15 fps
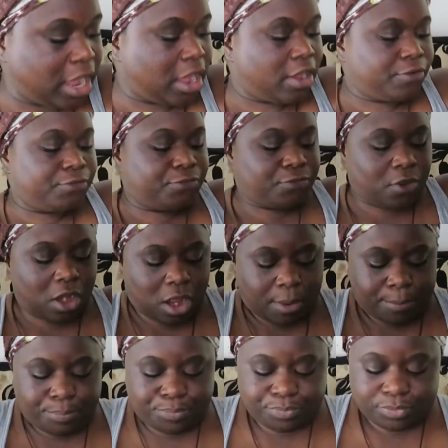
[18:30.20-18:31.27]
are
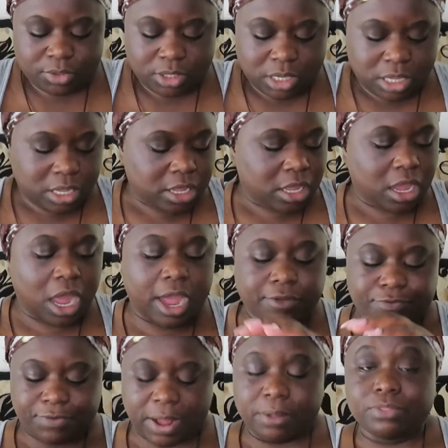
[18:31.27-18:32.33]
from, I
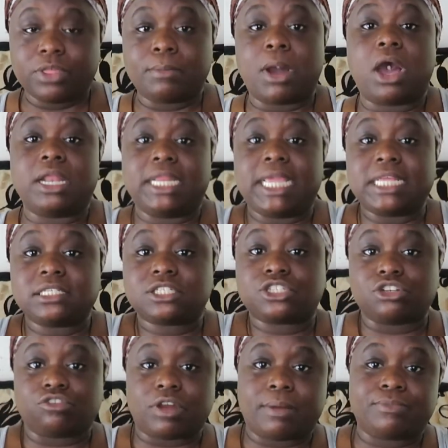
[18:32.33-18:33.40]
found them on
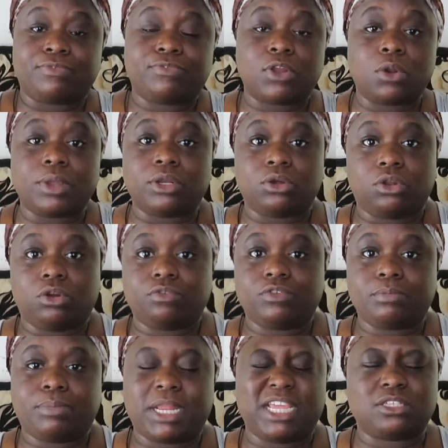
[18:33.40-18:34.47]
Instagram floating all over
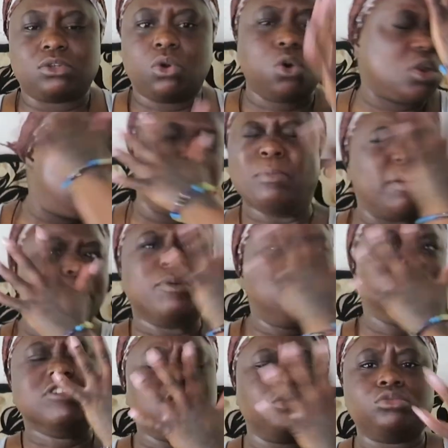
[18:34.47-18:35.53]
the place. All over my
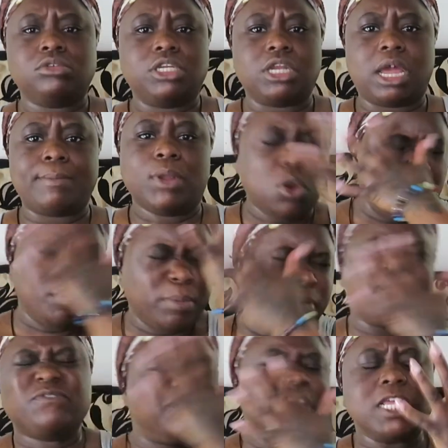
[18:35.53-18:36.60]
grizzle, you know what I mean? All over
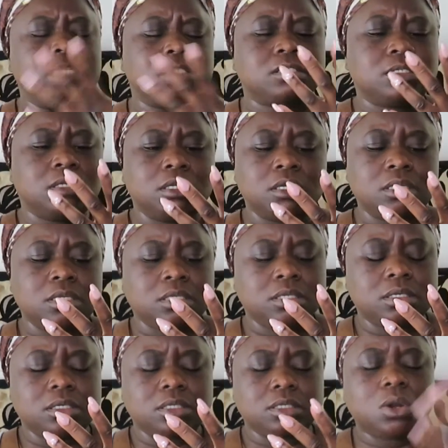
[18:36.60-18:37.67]
my face.
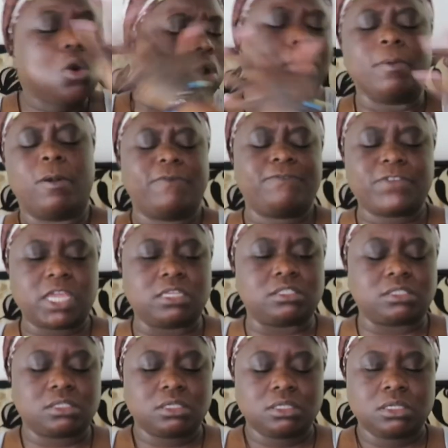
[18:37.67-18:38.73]
All over my
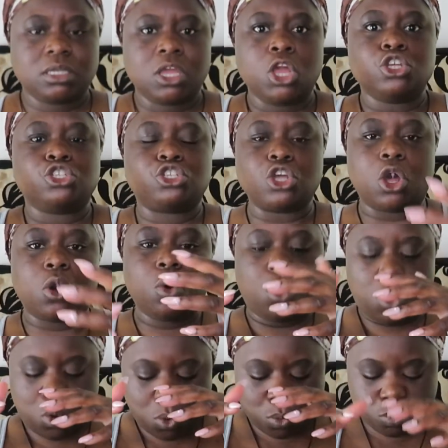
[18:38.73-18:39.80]
face. So
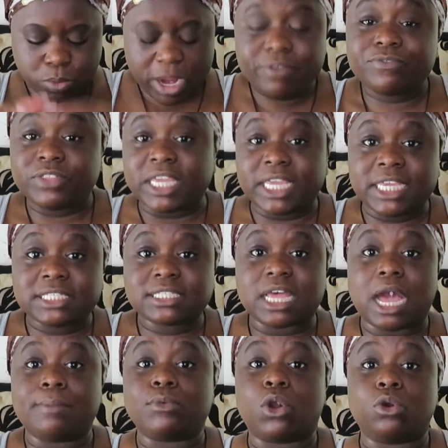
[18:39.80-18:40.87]
with these,
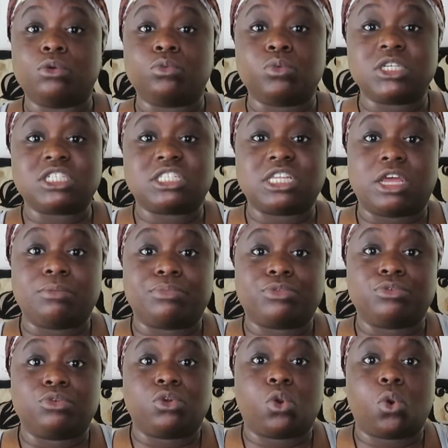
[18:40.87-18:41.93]
I'm going to whiz them
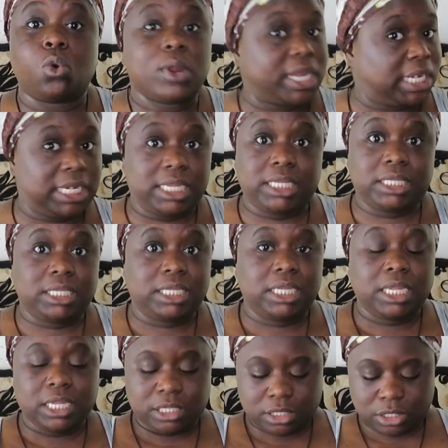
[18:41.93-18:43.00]
through quickly.
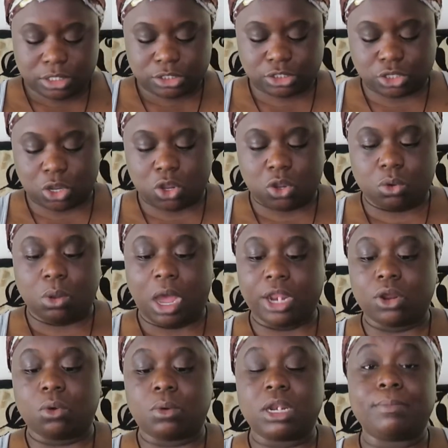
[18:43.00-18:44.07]
So I
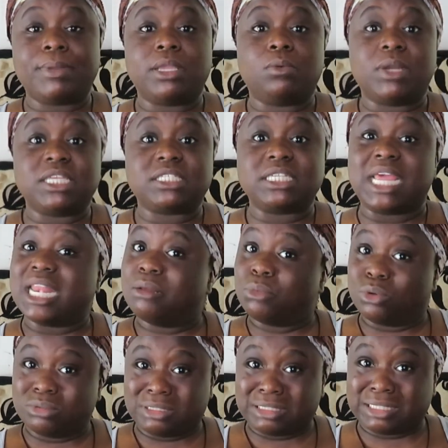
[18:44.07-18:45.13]
don't want to be wasting any
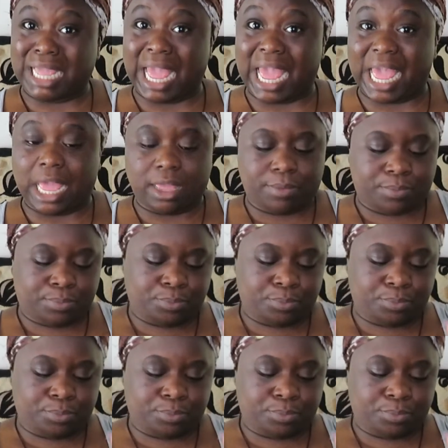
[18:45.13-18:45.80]
more time.